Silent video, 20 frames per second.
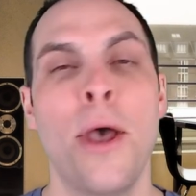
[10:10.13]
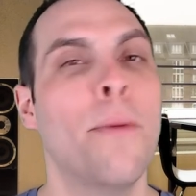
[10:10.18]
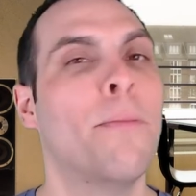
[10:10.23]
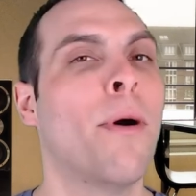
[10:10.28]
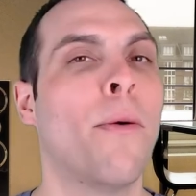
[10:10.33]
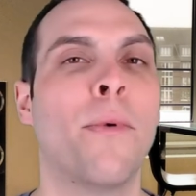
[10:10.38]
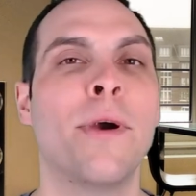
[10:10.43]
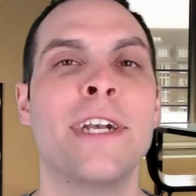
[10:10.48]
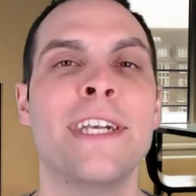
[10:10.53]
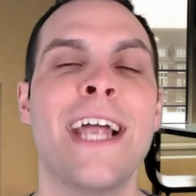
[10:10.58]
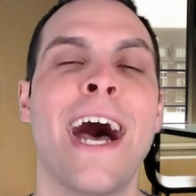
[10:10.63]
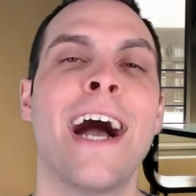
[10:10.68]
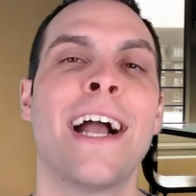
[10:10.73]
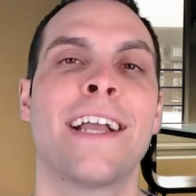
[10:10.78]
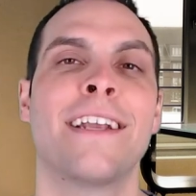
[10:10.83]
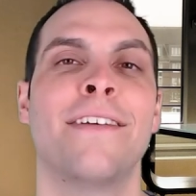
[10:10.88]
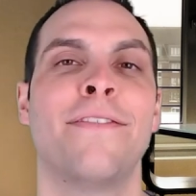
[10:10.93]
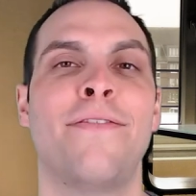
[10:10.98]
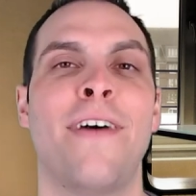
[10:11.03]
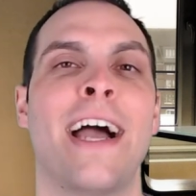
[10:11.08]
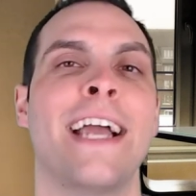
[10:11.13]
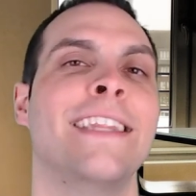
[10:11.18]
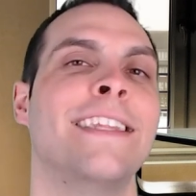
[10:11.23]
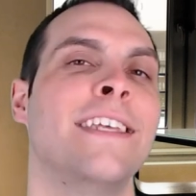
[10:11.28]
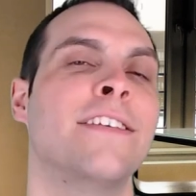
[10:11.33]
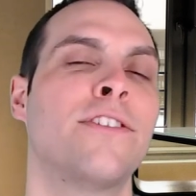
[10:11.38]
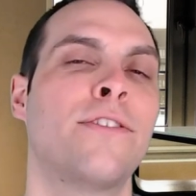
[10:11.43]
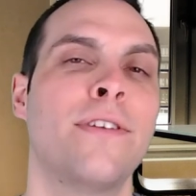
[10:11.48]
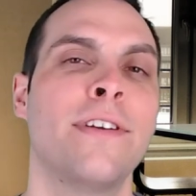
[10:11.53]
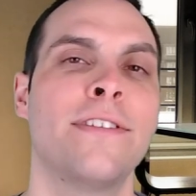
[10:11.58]
but we're not going to find
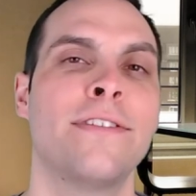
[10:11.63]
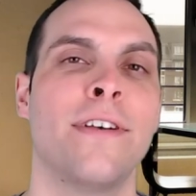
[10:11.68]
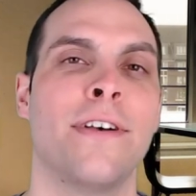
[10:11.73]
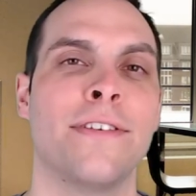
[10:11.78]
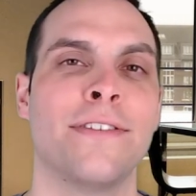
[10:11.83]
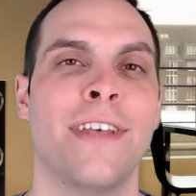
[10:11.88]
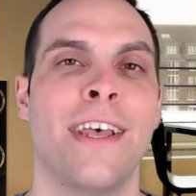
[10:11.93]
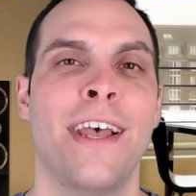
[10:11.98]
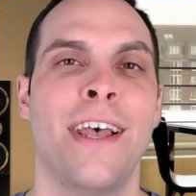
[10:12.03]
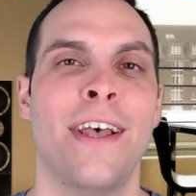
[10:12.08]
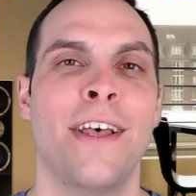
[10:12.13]
these crystals,